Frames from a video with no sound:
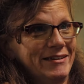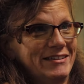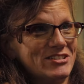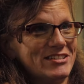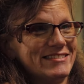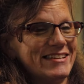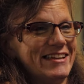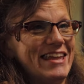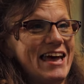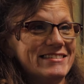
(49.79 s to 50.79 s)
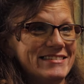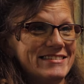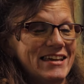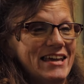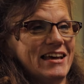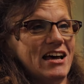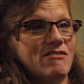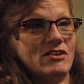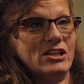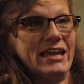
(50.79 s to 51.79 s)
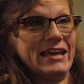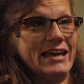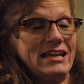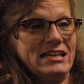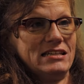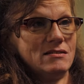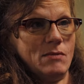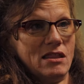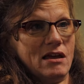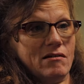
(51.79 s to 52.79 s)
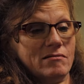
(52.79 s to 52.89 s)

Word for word: And she said, Yes, I feel like I need to be there.